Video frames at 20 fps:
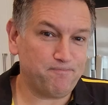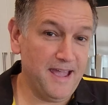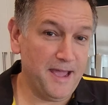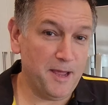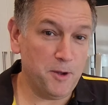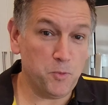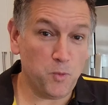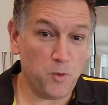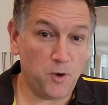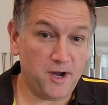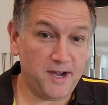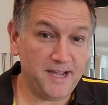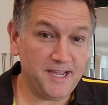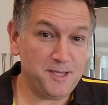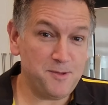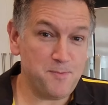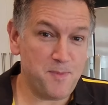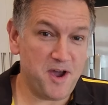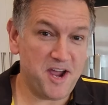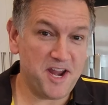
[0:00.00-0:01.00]
And why,
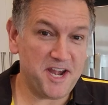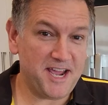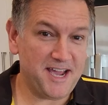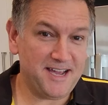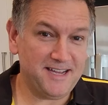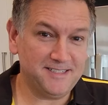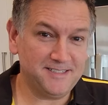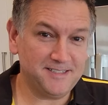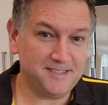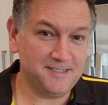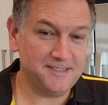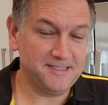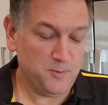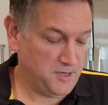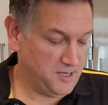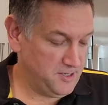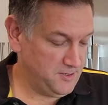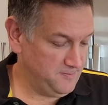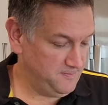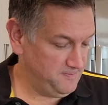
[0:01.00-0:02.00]
you might ask?
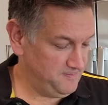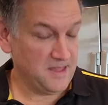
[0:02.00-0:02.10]
Well,